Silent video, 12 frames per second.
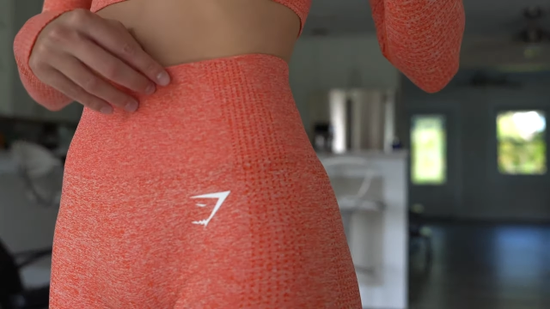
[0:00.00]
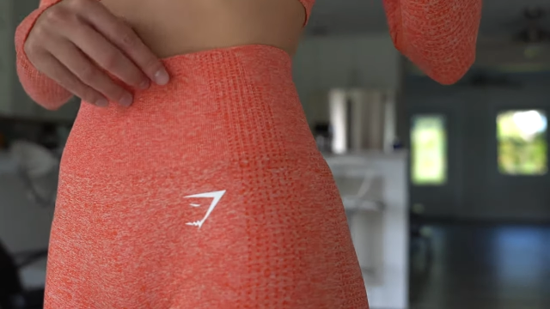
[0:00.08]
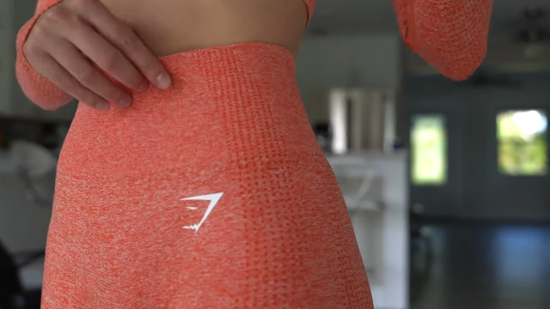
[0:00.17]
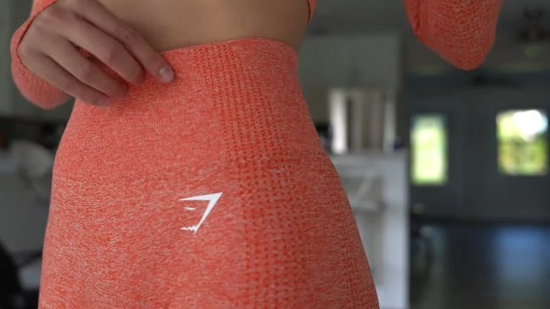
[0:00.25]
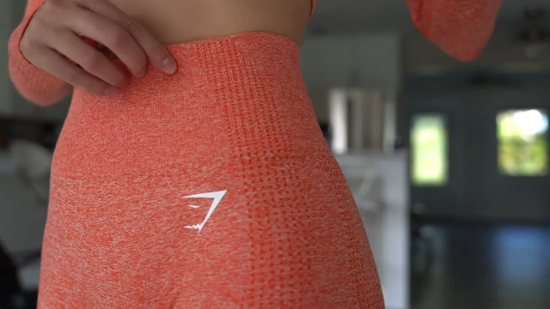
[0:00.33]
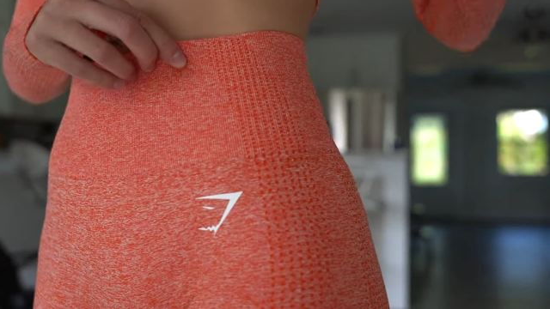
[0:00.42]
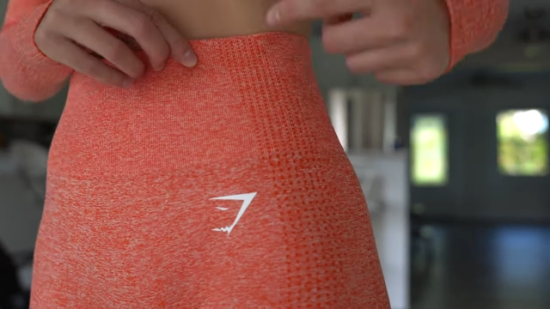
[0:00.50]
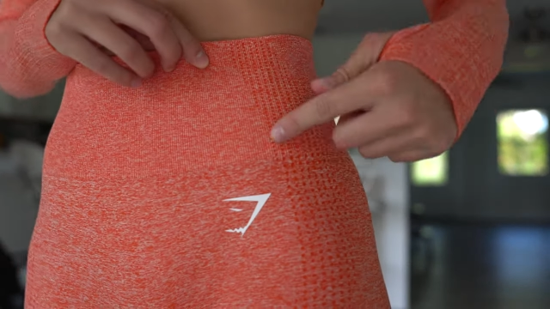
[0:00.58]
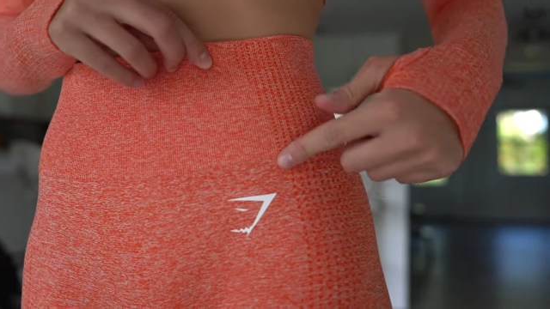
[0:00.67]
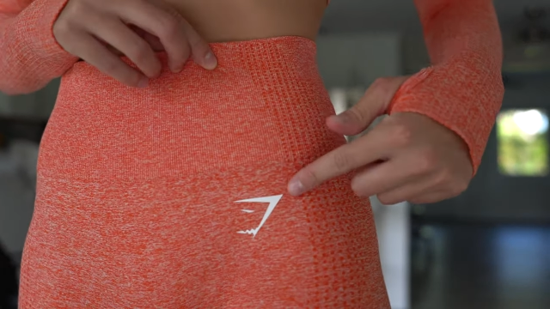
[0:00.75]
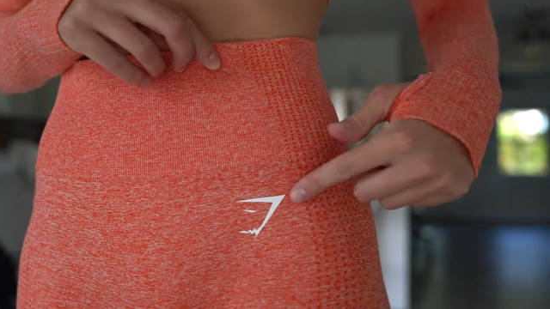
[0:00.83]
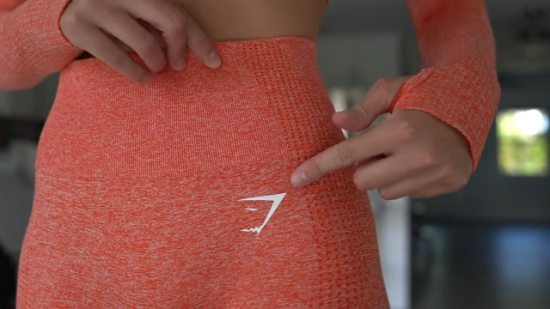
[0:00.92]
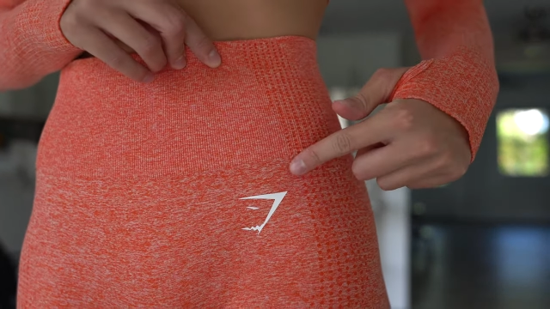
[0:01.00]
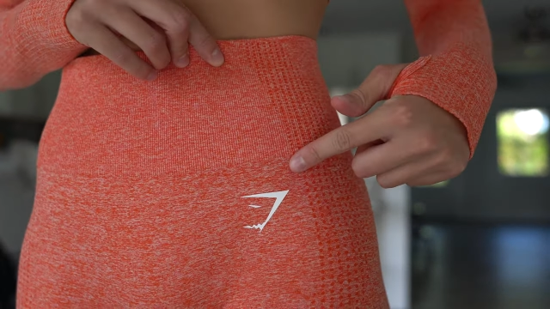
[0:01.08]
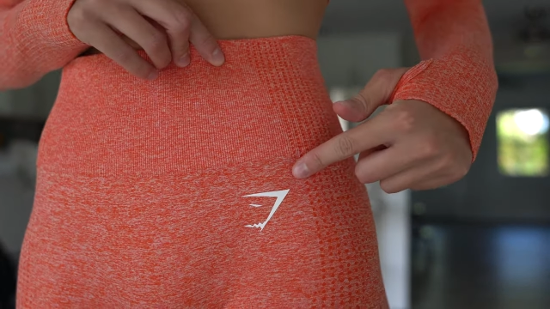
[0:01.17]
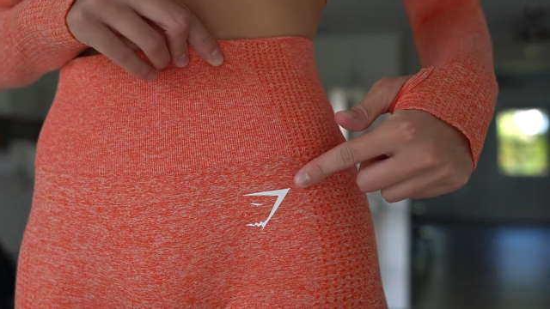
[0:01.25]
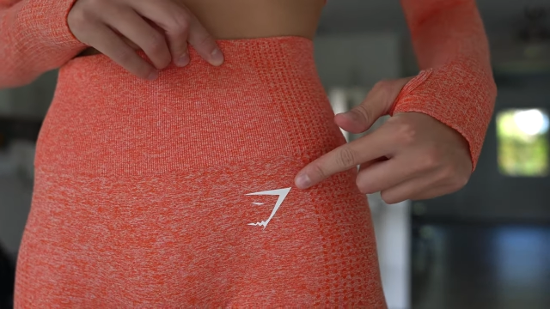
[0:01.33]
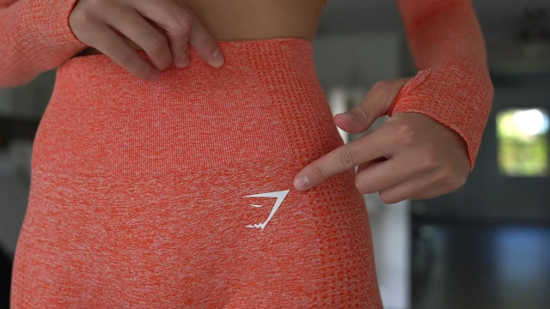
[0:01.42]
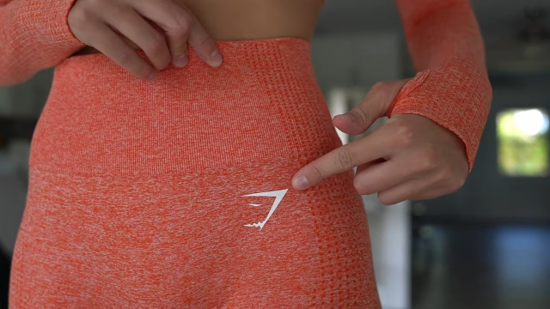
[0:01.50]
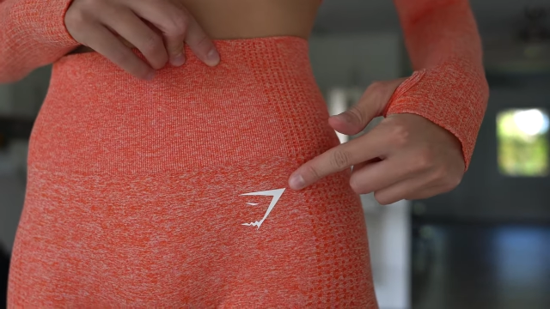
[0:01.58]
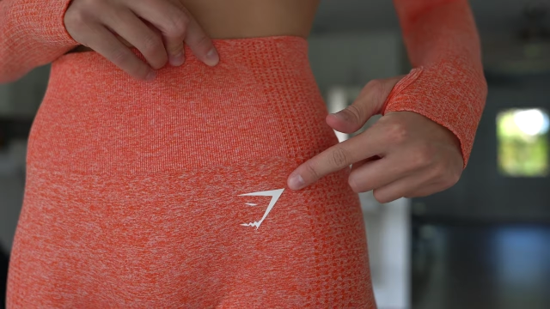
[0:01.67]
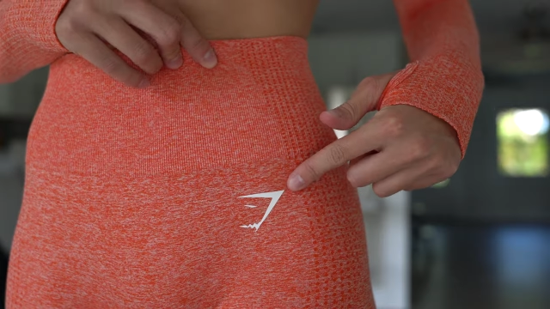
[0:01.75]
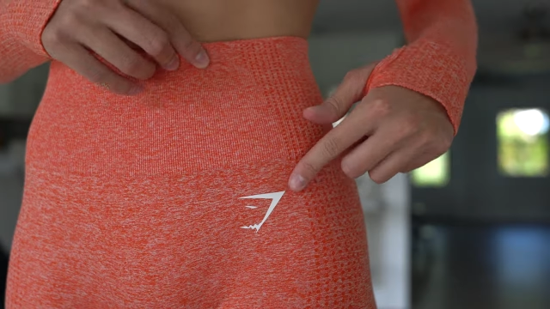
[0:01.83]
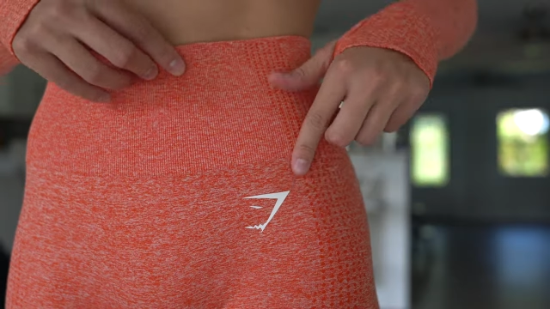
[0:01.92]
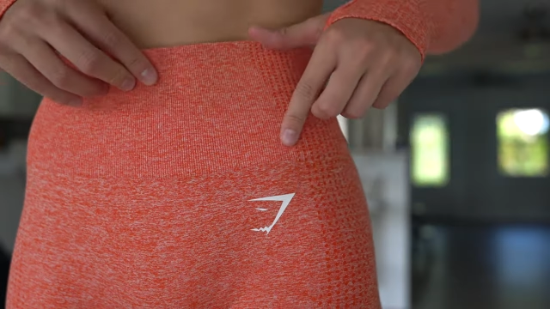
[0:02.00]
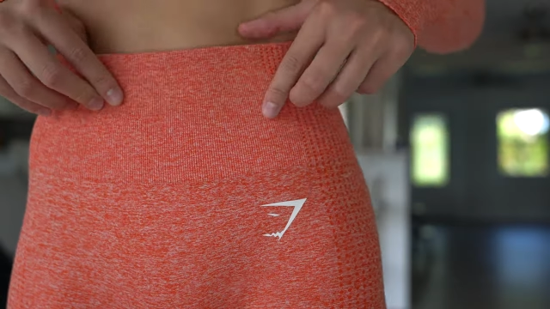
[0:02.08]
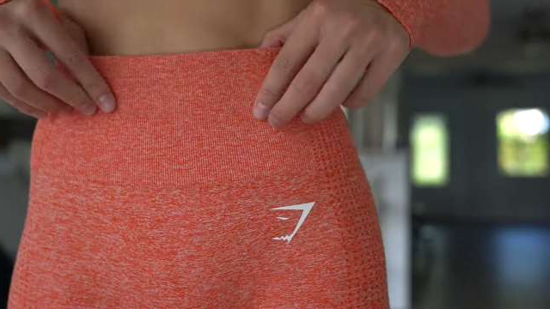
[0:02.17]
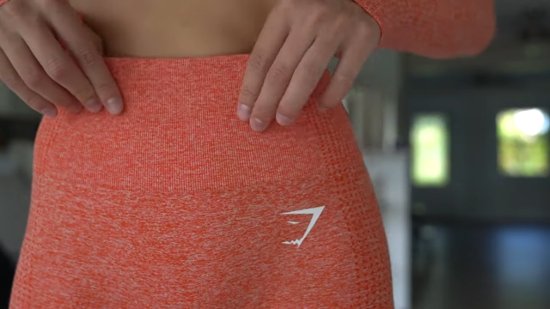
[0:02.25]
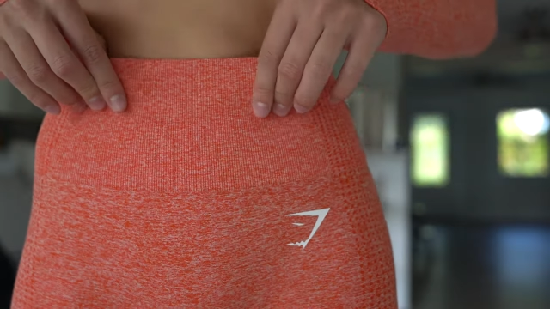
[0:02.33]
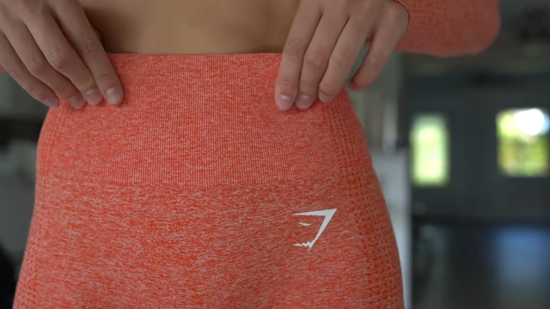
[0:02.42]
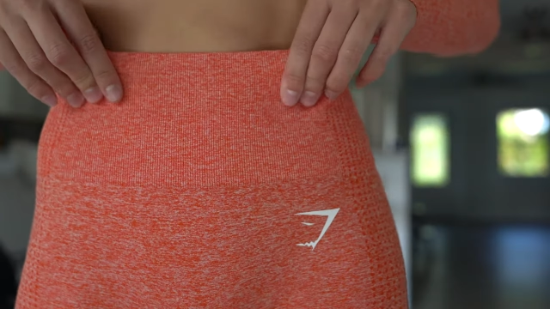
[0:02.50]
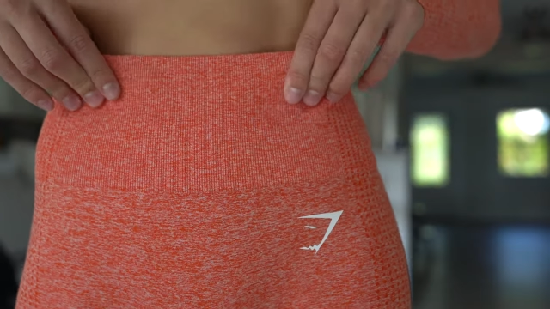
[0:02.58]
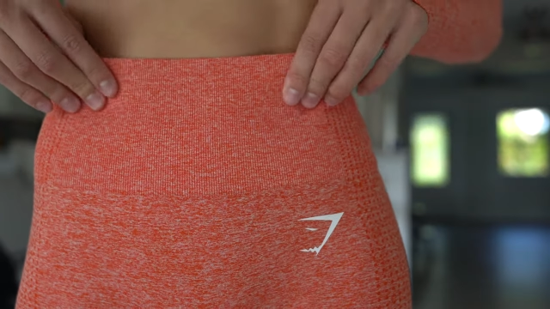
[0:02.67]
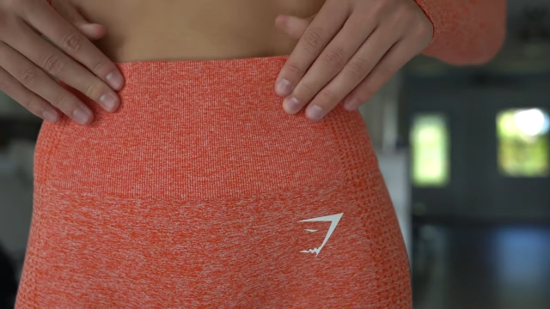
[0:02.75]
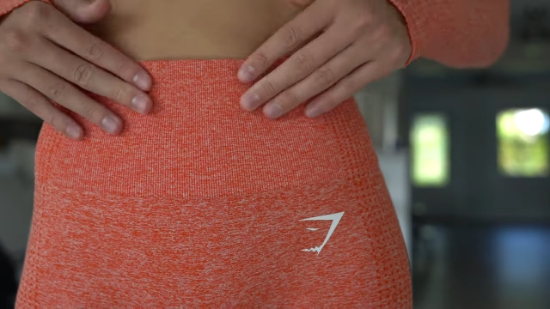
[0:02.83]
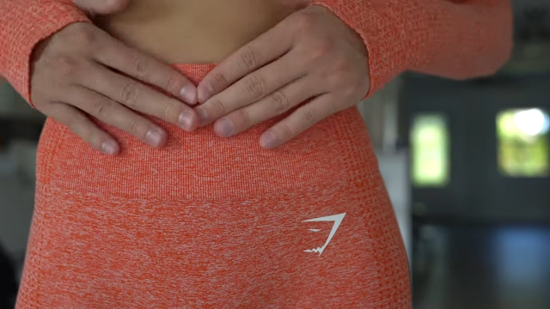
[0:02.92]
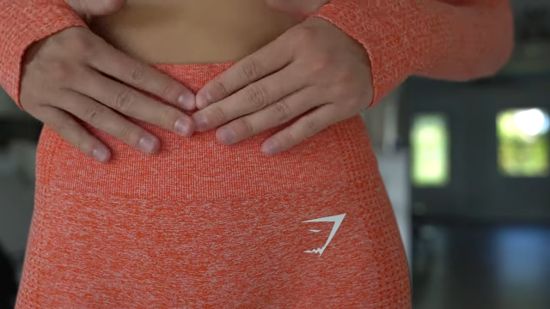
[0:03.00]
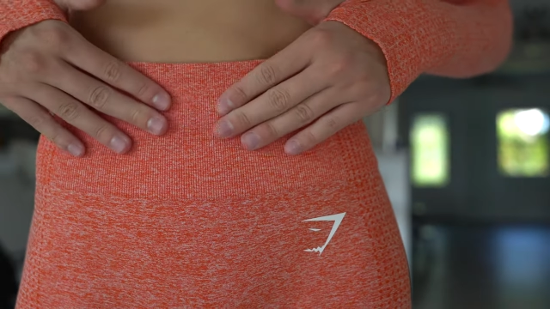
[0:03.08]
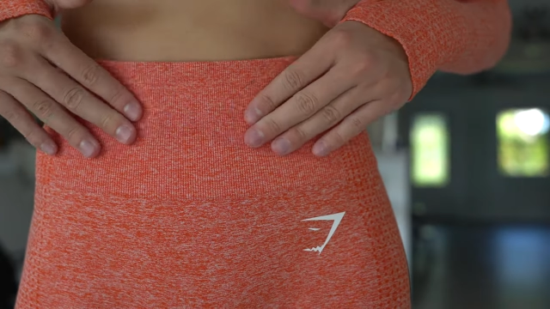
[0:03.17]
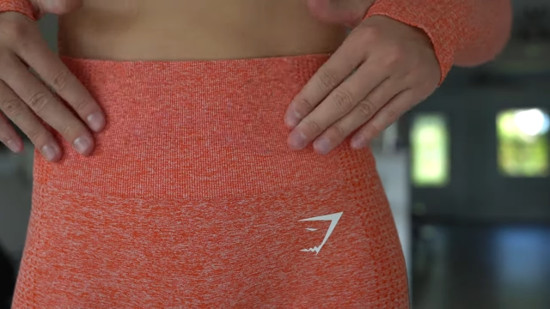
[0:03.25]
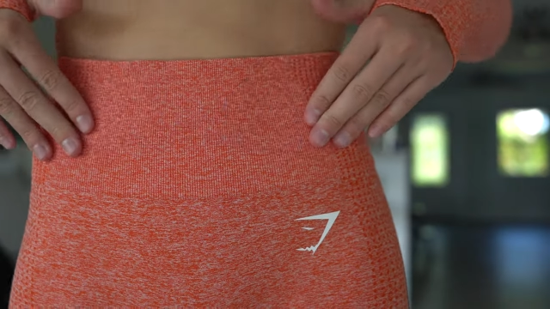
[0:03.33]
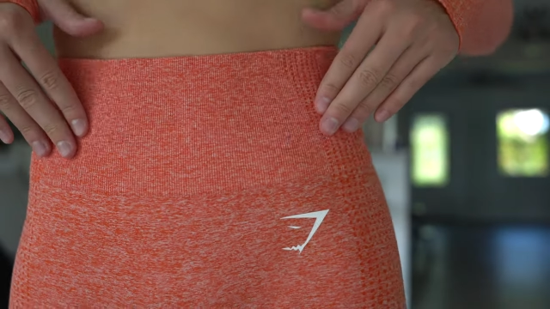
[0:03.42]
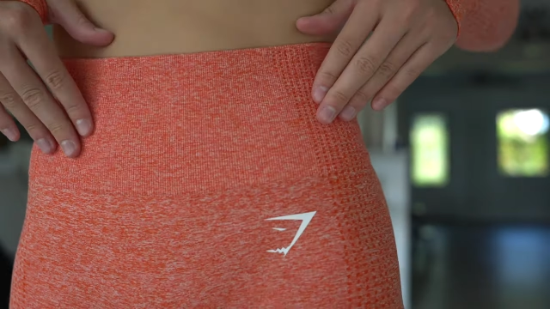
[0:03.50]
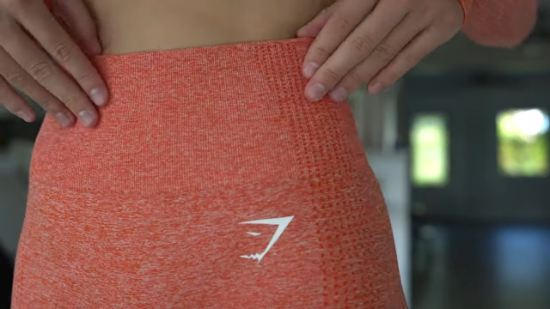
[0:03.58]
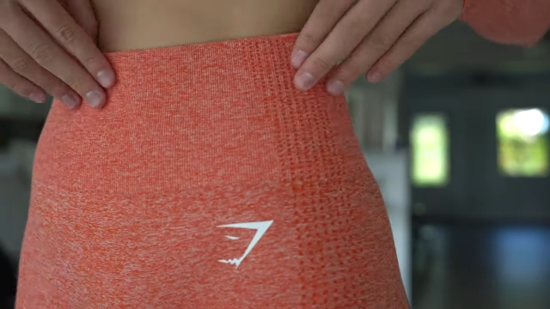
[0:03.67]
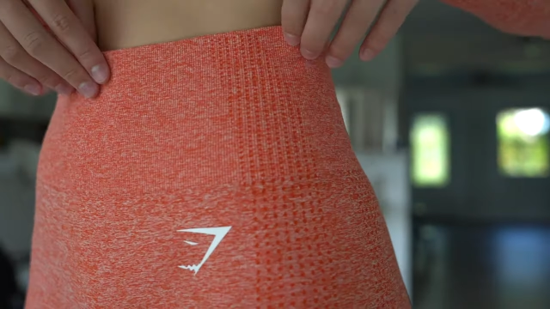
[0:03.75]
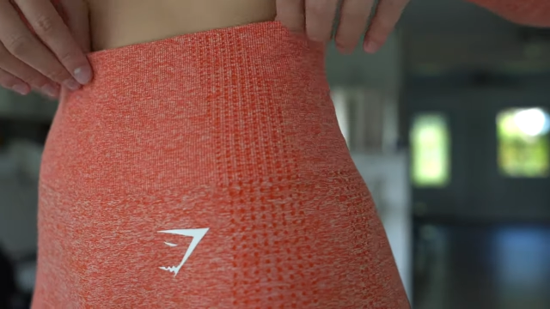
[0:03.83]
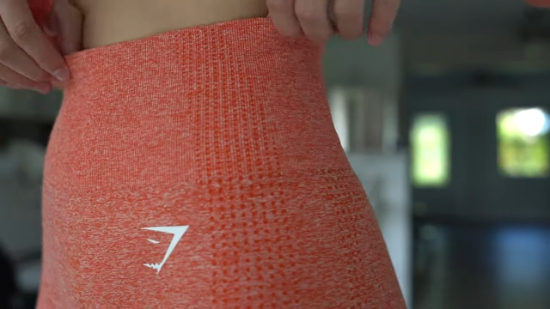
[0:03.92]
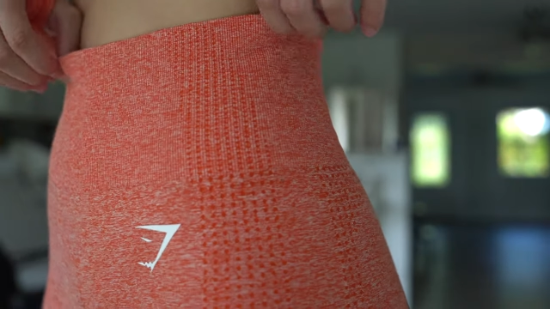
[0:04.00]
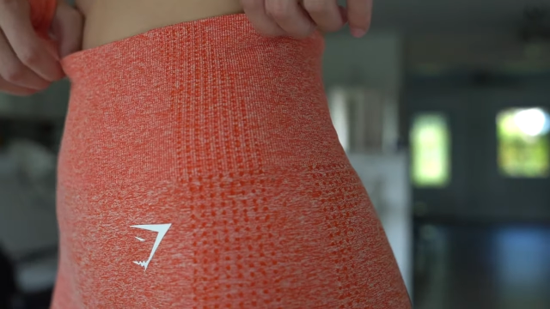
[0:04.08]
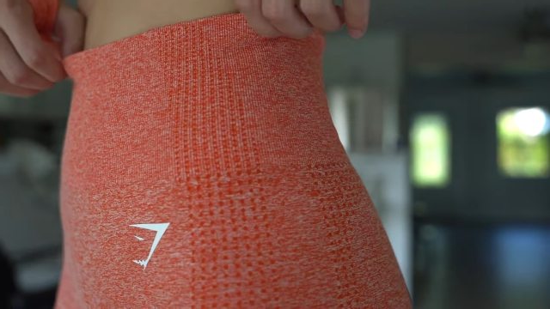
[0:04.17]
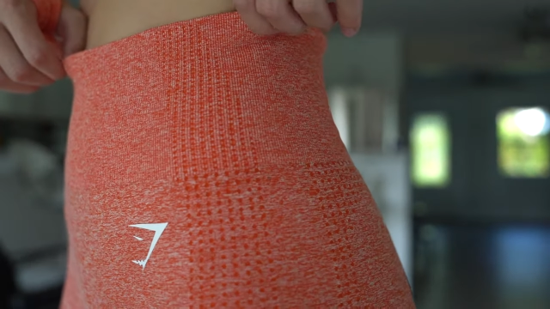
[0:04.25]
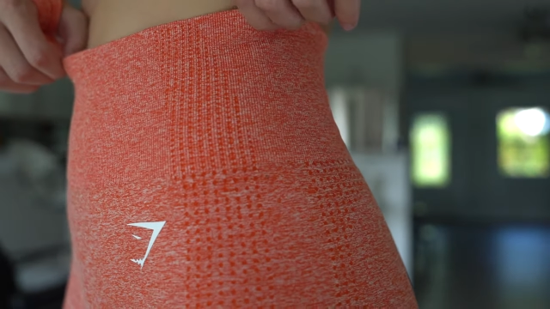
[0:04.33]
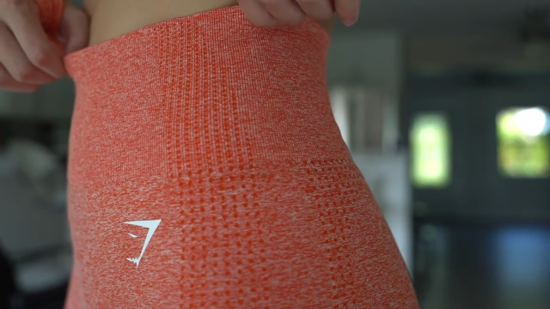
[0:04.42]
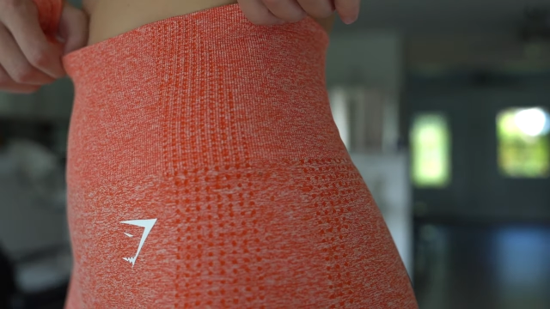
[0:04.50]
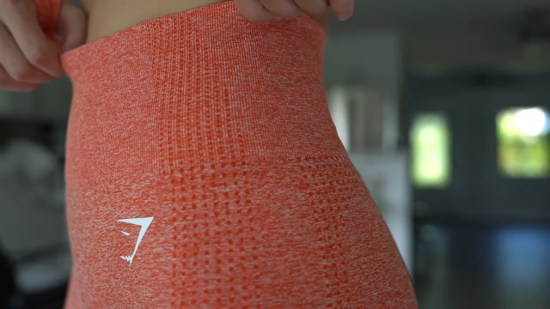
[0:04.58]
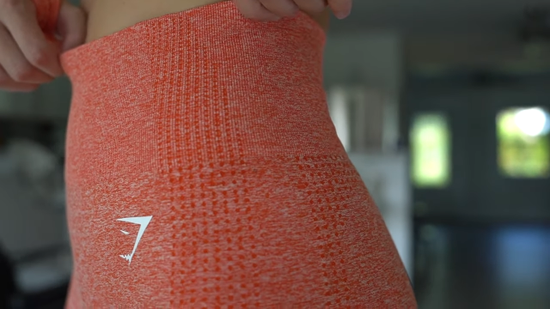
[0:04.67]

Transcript: [unreadable: no face in view]